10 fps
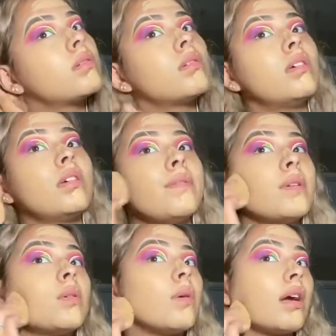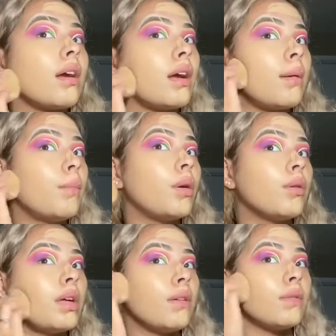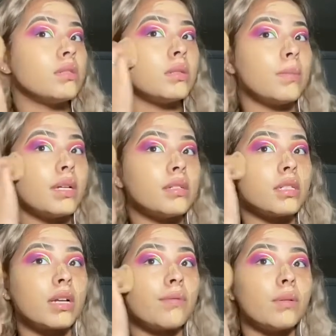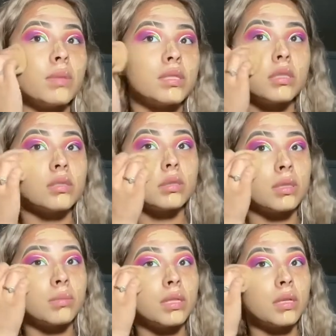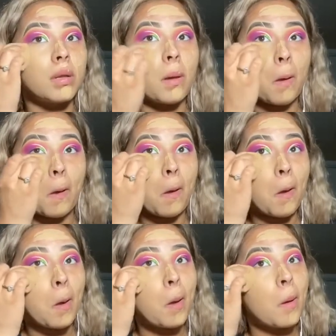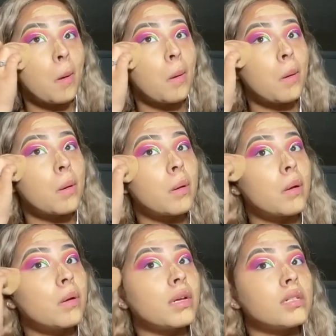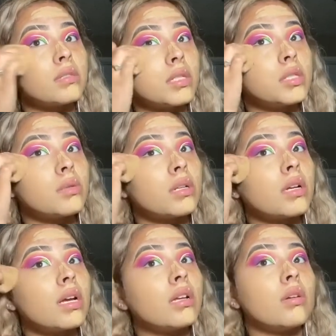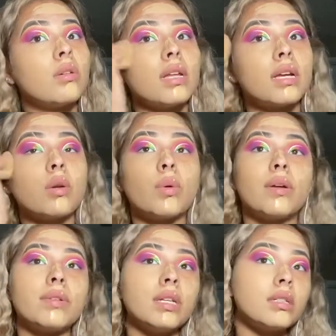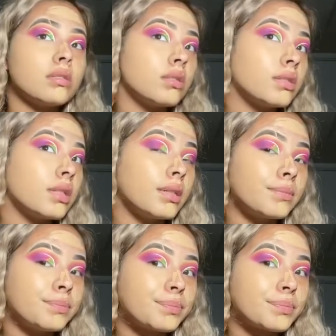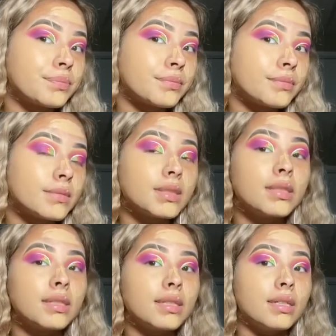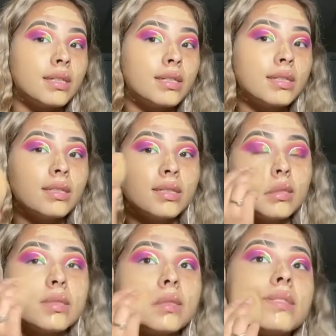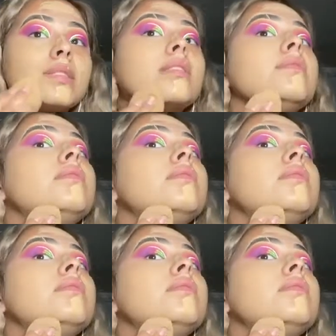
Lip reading: I don't even know why I got both headphones in my ears, like if I'm listening to something. Okay, so you just want to kind of go like around it, see? Yes.